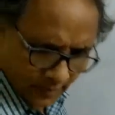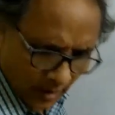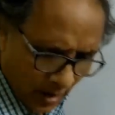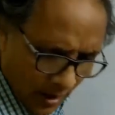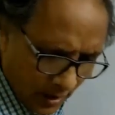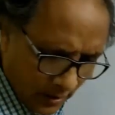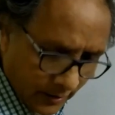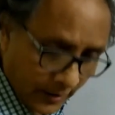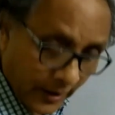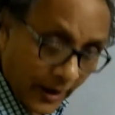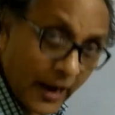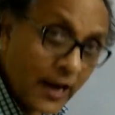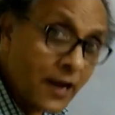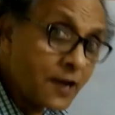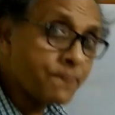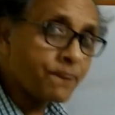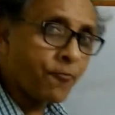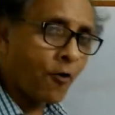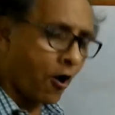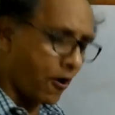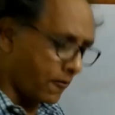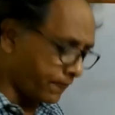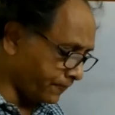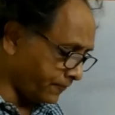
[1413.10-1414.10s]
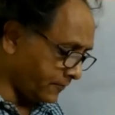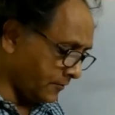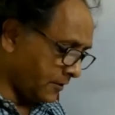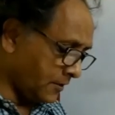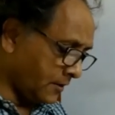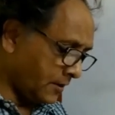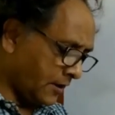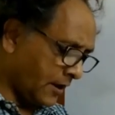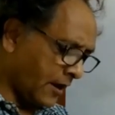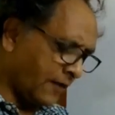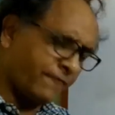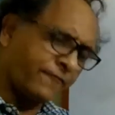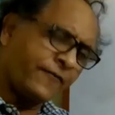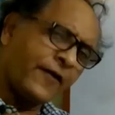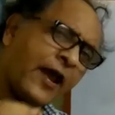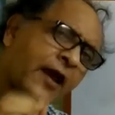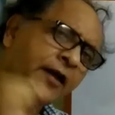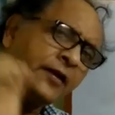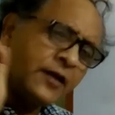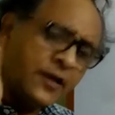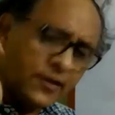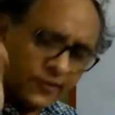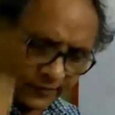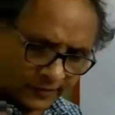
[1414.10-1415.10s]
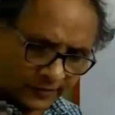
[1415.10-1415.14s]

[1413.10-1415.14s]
the help of a very